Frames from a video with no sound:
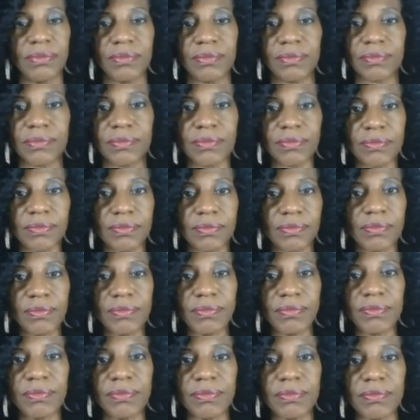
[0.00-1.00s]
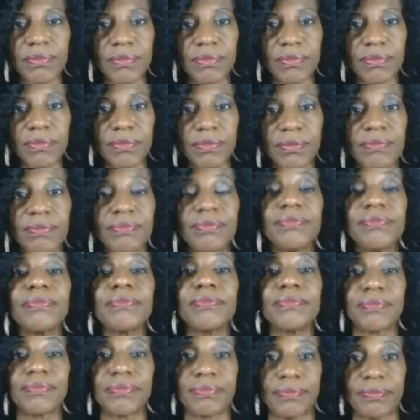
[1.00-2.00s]

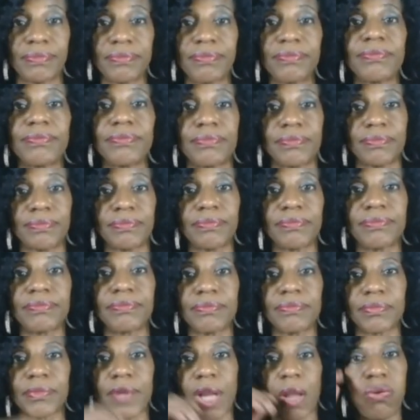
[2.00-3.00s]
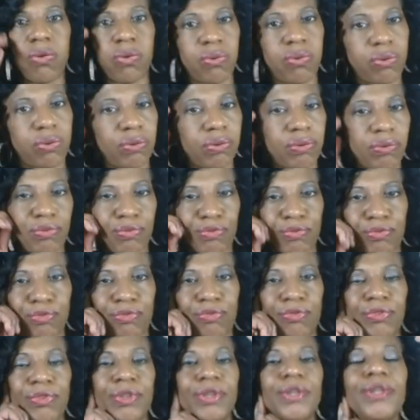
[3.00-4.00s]

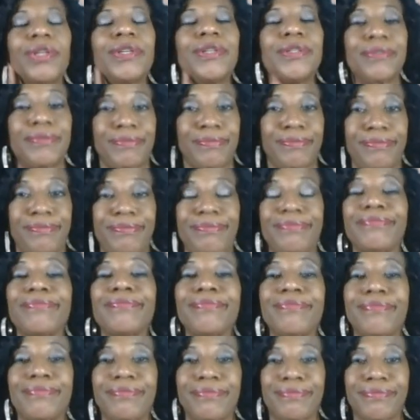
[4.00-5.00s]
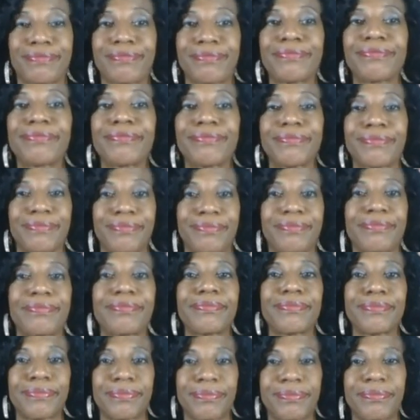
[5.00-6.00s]

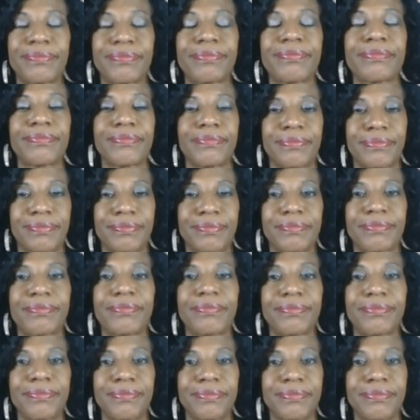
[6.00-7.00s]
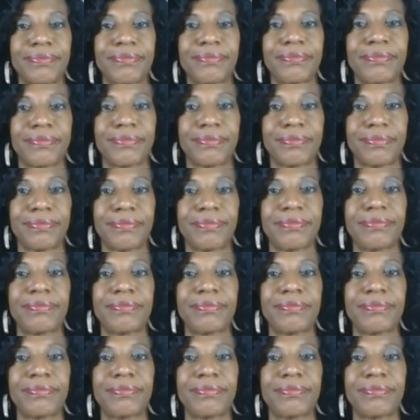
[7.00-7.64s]
No words are spoken by the person on screen.